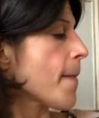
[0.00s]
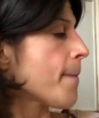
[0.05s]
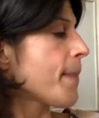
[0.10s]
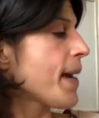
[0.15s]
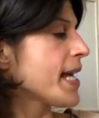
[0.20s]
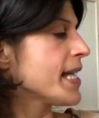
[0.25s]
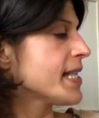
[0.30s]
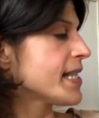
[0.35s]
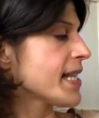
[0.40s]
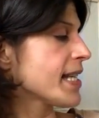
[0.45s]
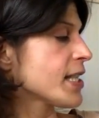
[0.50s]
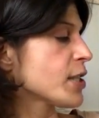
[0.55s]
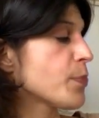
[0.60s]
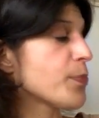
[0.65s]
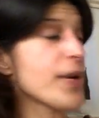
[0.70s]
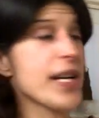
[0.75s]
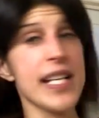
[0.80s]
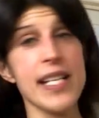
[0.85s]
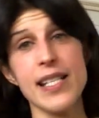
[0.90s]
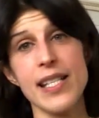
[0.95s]
Basics to
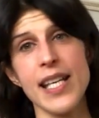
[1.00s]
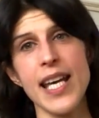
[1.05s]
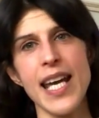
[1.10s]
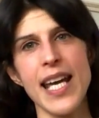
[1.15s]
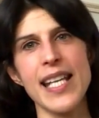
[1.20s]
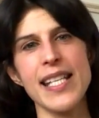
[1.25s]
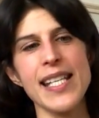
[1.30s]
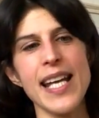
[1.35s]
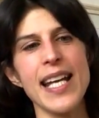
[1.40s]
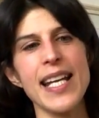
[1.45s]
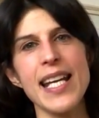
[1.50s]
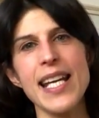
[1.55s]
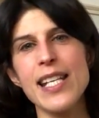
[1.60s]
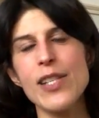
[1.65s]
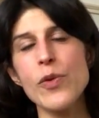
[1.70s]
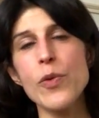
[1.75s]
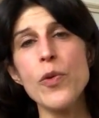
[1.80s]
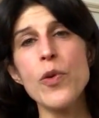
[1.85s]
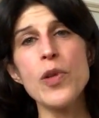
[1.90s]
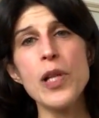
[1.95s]
Brilliance Kids. And
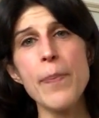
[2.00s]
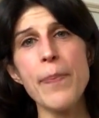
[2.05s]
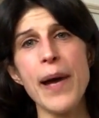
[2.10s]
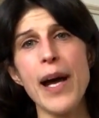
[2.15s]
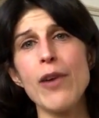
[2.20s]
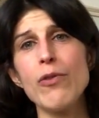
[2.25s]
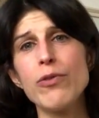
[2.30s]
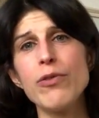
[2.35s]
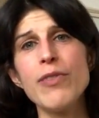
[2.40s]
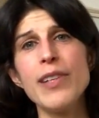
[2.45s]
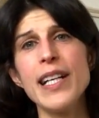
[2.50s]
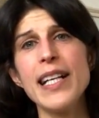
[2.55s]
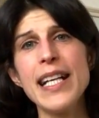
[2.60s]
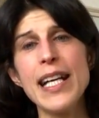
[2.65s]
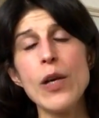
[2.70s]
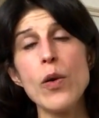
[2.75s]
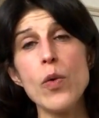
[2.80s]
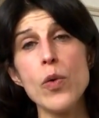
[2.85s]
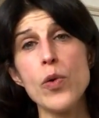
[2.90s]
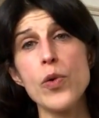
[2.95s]
it's all about
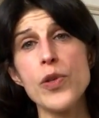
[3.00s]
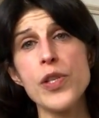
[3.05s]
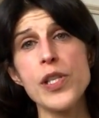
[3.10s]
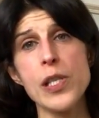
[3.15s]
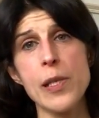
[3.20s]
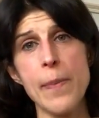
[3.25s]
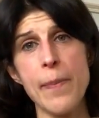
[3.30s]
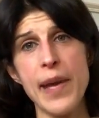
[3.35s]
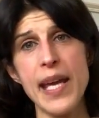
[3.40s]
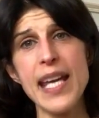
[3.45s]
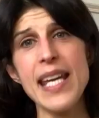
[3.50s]
really awesome,